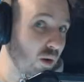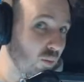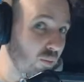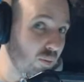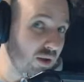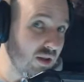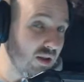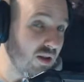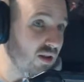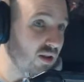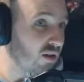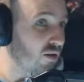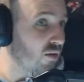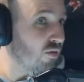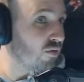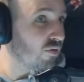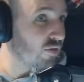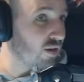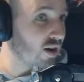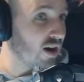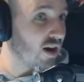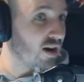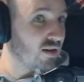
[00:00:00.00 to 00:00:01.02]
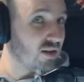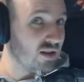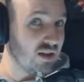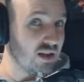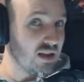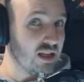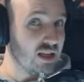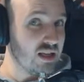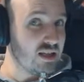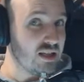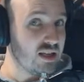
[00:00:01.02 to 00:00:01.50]
be too far in the
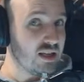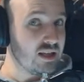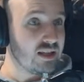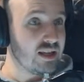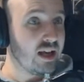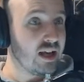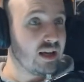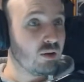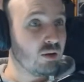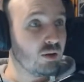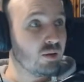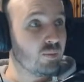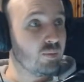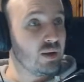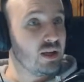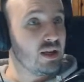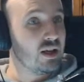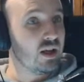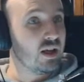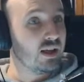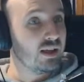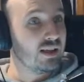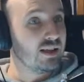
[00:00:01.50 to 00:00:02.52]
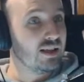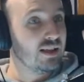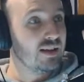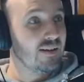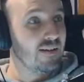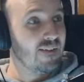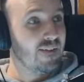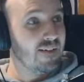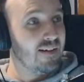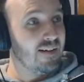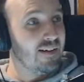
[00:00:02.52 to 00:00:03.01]
distance, and it will be on
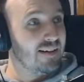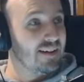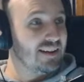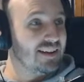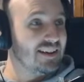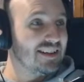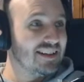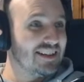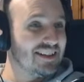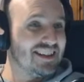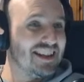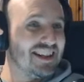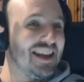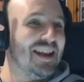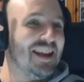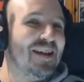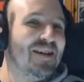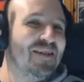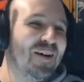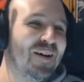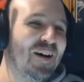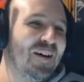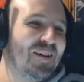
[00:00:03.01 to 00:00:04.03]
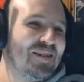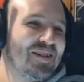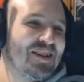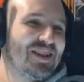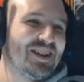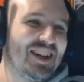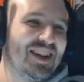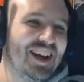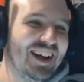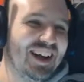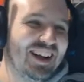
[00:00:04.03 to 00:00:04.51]
Steve-O's
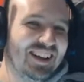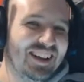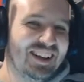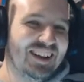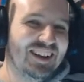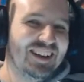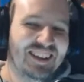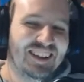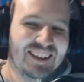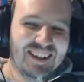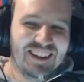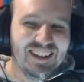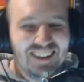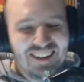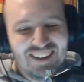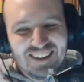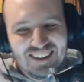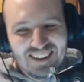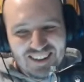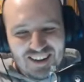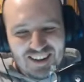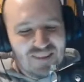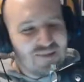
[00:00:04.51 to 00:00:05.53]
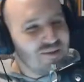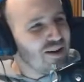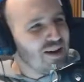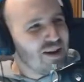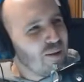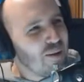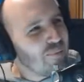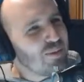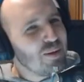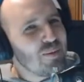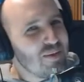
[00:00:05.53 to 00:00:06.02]
channel. Very
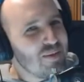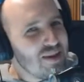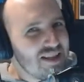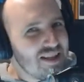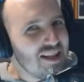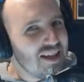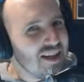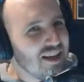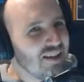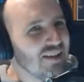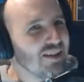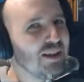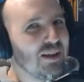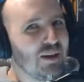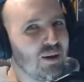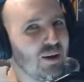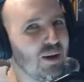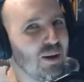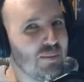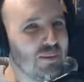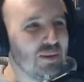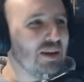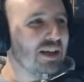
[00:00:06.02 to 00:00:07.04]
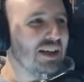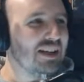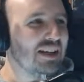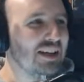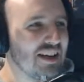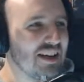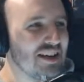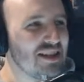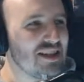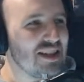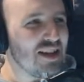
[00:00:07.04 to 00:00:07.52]
optimistic on the timeline
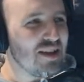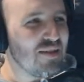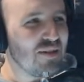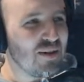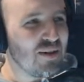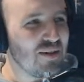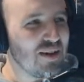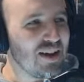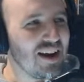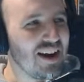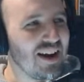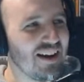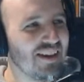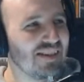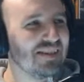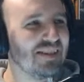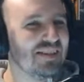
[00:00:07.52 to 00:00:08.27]
there, Steve-O. Yeah.